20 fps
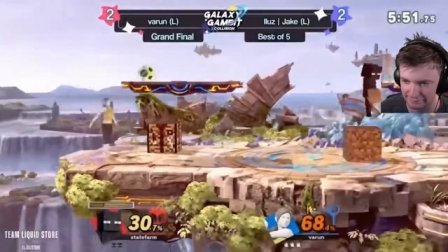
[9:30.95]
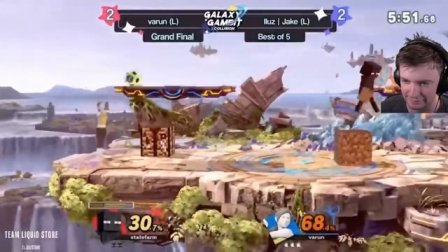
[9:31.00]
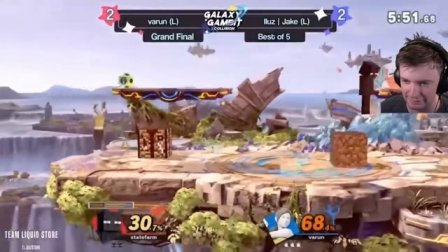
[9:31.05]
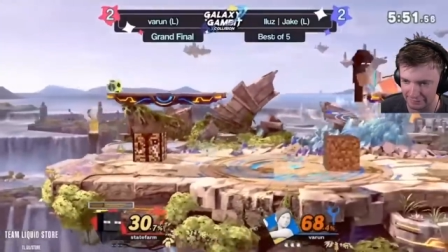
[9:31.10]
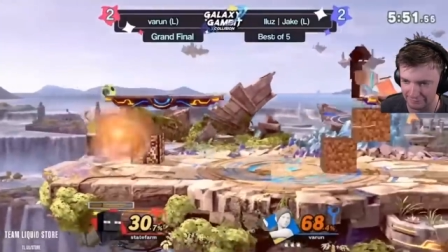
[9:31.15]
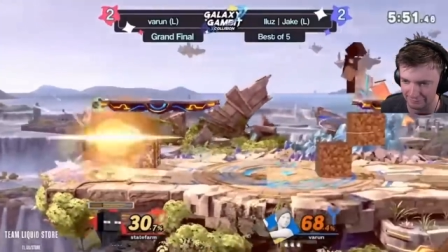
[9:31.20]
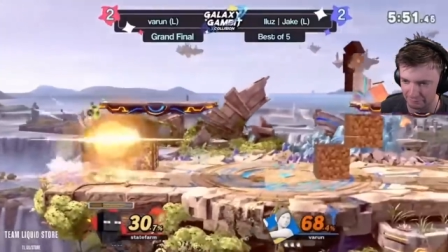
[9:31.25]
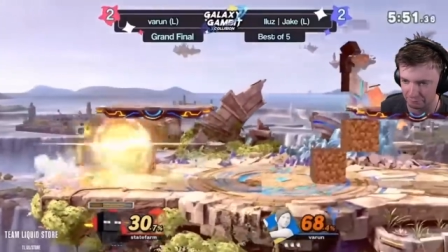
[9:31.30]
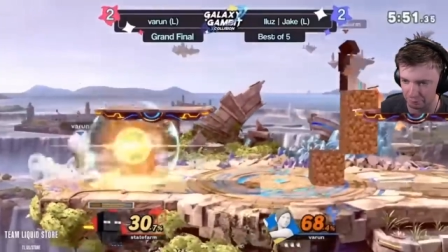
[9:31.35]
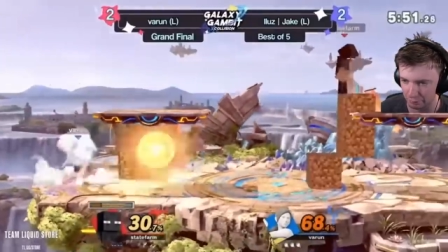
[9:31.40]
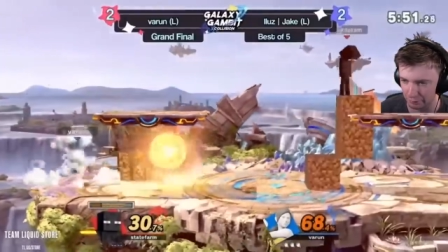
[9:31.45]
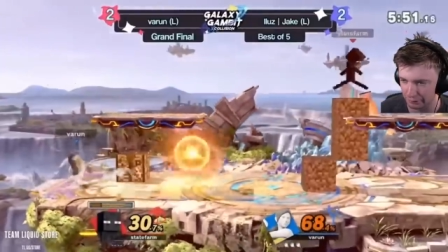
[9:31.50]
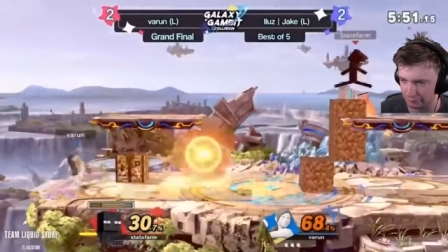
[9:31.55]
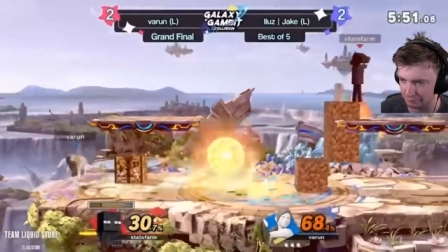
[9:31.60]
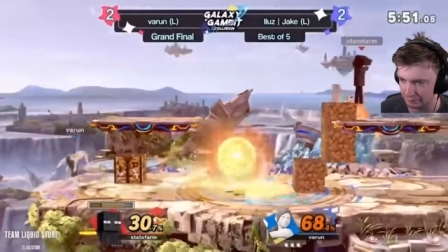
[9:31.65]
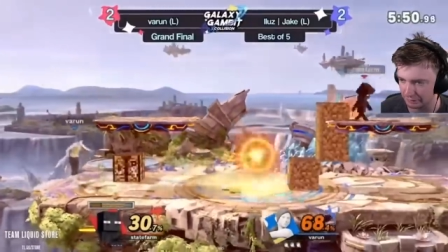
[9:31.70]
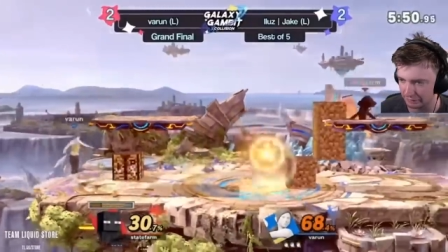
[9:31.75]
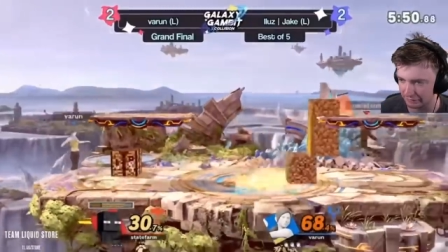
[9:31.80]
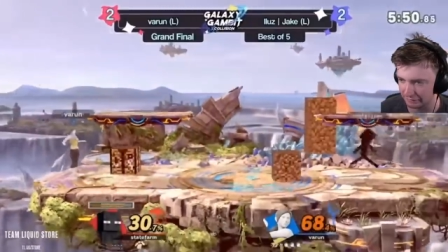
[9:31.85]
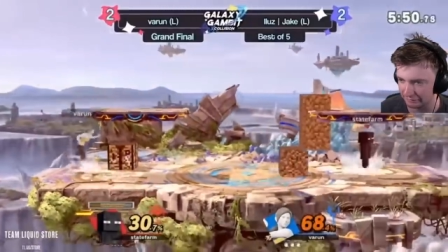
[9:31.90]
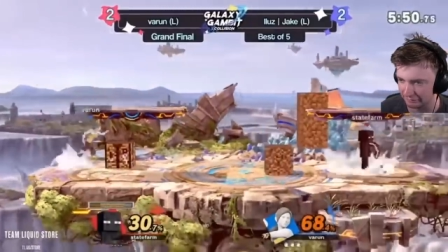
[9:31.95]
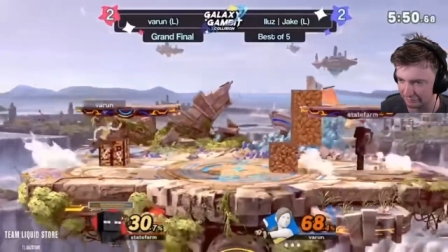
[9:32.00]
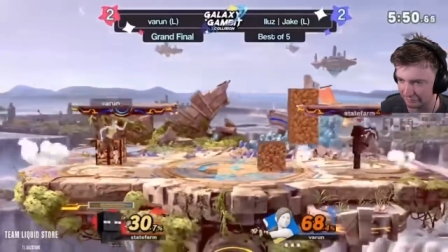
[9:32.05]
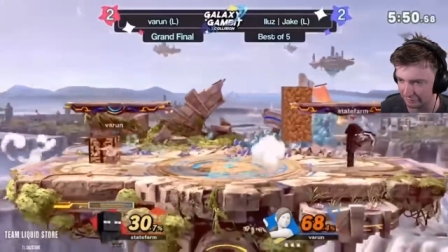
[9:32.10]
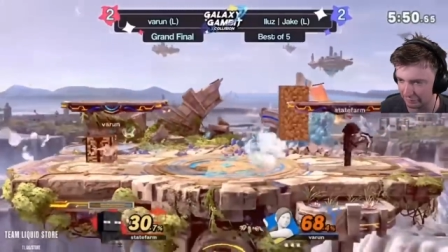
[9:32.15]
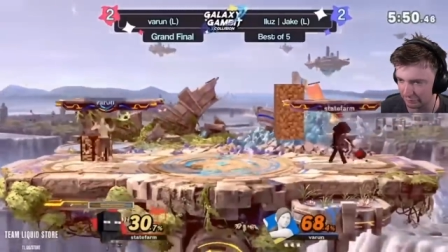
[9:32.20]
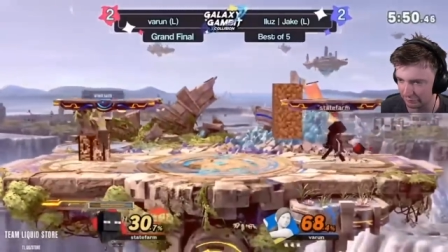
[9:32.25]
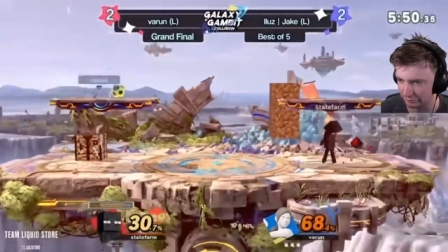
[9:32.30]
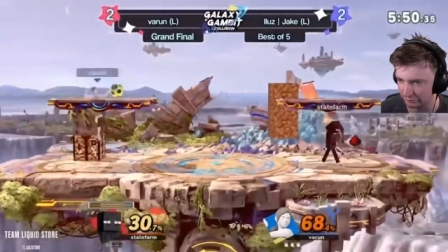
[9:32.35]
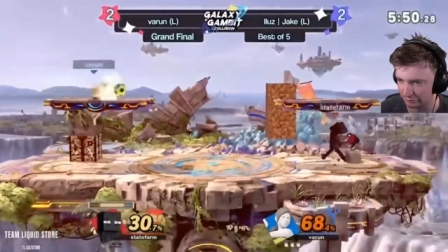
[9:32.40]
disappointment in
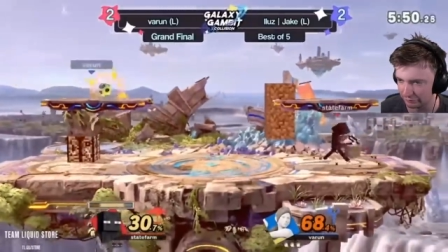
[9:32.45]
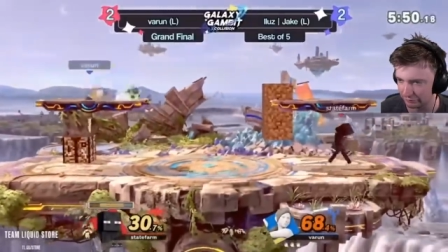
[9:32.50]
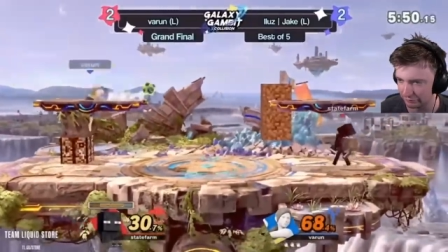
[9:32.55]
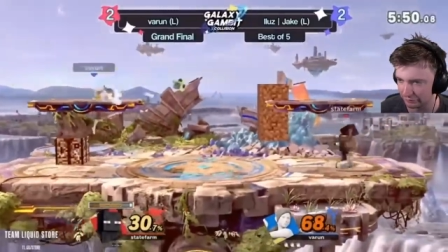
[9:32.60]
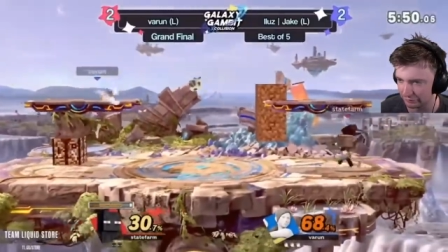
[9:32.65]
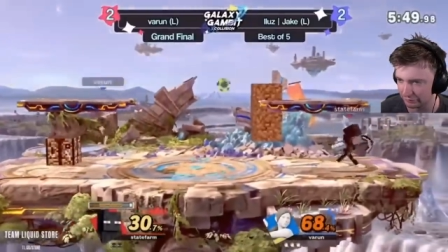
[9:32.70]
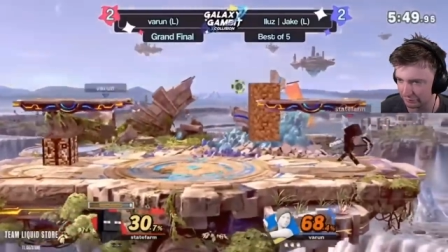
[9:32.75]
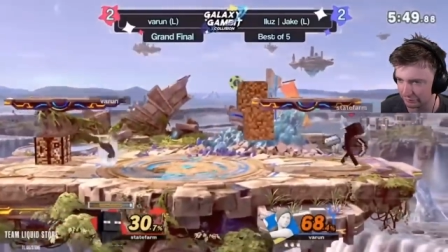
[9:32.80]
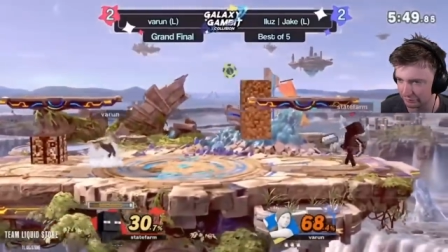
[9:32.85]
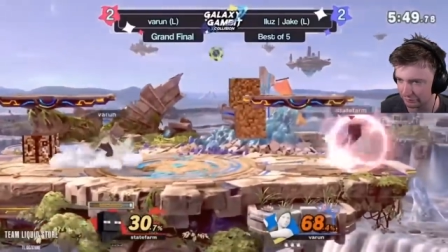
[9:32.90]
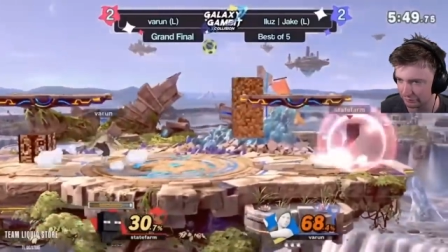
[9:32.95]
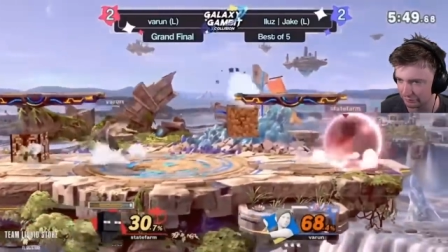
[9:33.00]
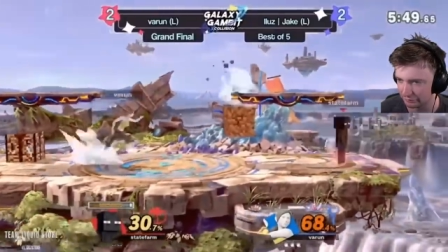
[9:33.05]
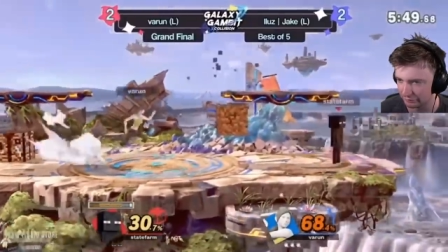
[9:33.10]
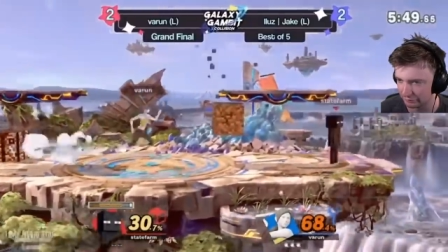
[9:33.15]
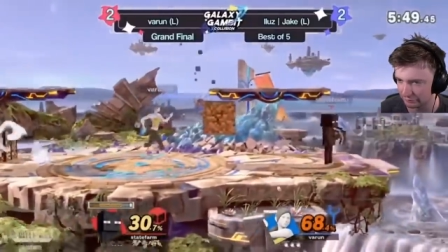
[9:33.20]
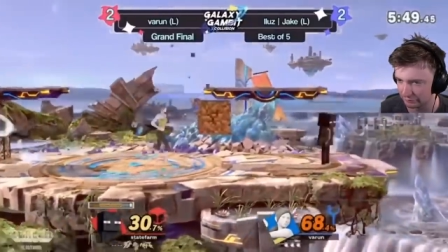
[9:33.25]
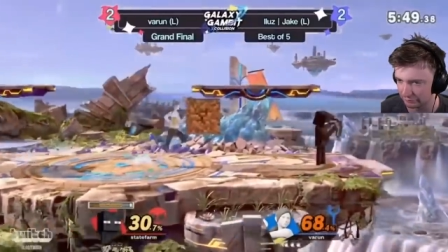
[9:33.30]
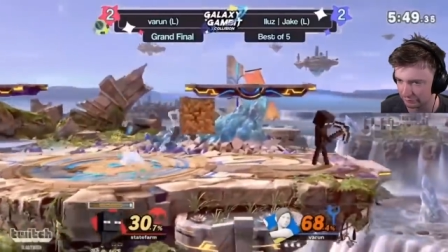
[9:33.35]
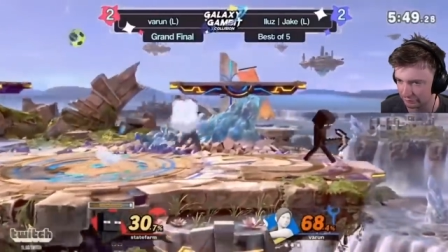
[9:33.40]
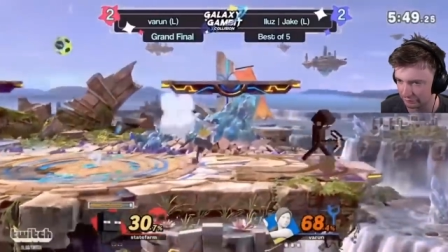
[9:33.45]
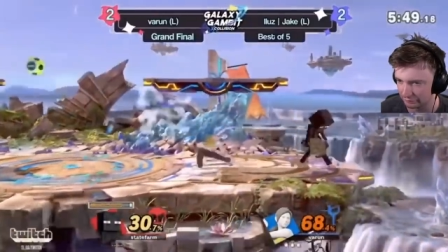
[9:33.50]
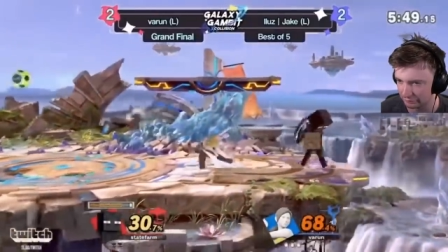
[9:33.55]
self. The wall, the wall is